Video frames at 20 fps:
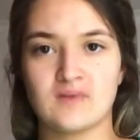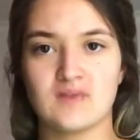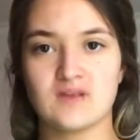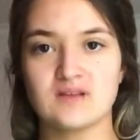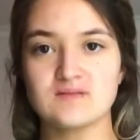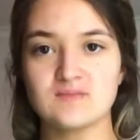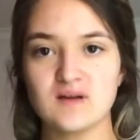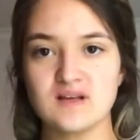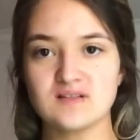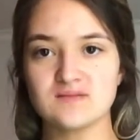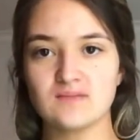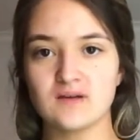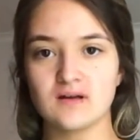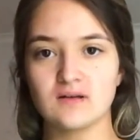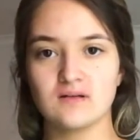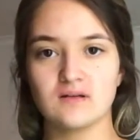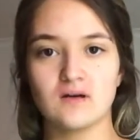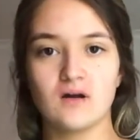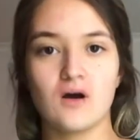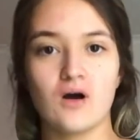This makes my...
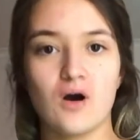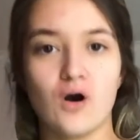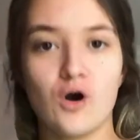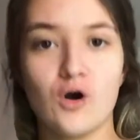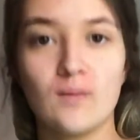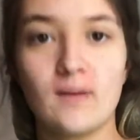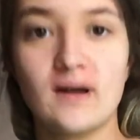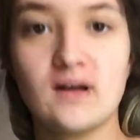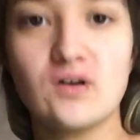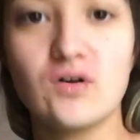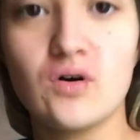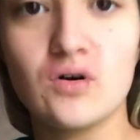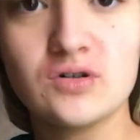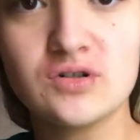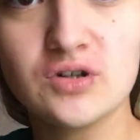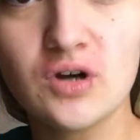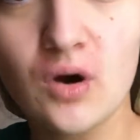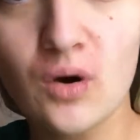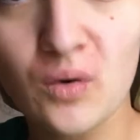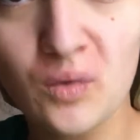Oh my
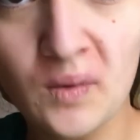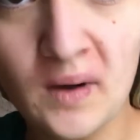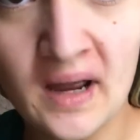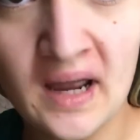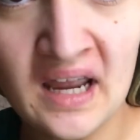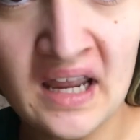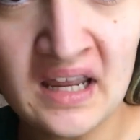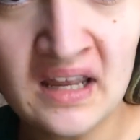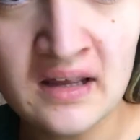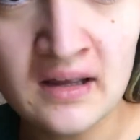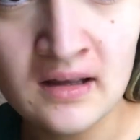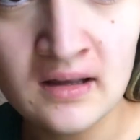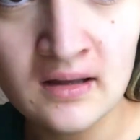god, go away.